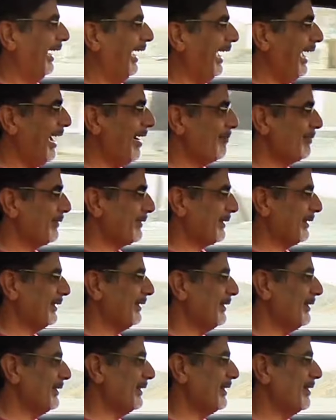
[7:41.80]

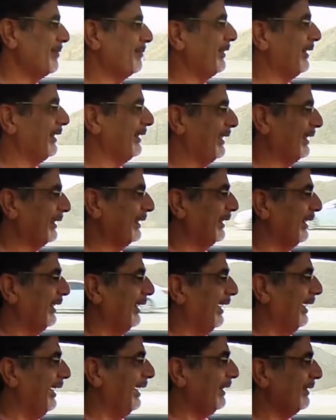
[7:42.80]
Absolutely
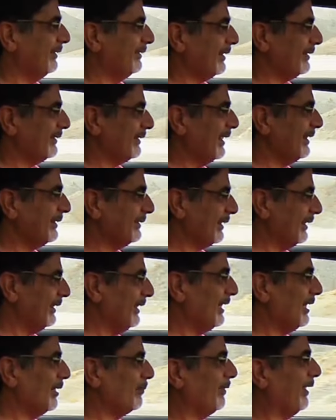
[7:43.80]
brilliant. It's a
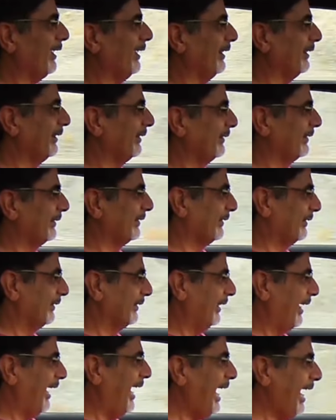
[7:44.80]
little bit
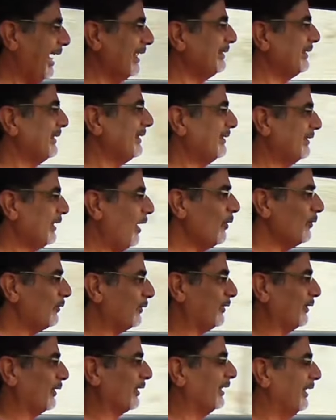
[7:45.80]

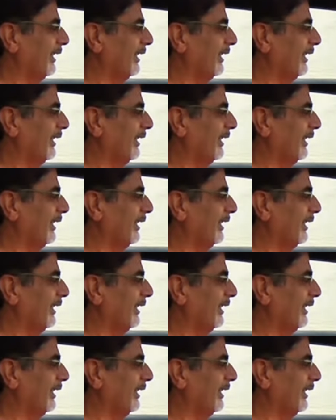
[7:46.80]
antisocial.